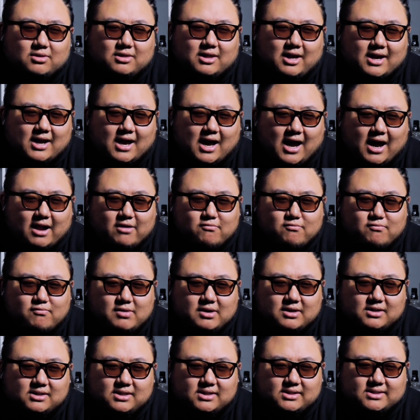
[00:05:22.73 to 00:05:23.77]
Like, I
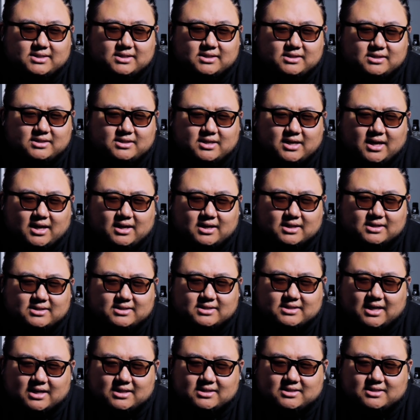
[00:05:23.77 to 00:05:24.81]
really didn't get a
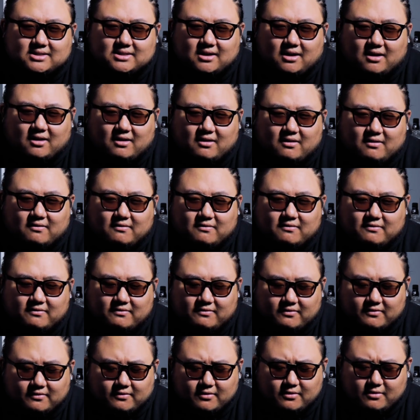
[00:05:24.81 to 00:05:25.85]
sense
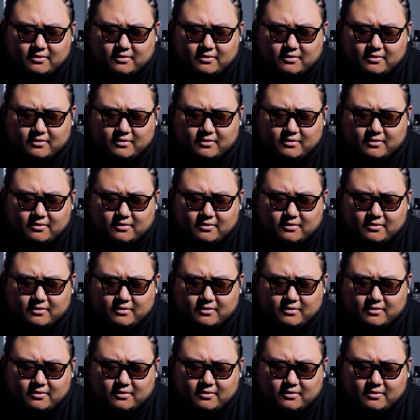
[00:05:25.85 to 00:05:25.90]
of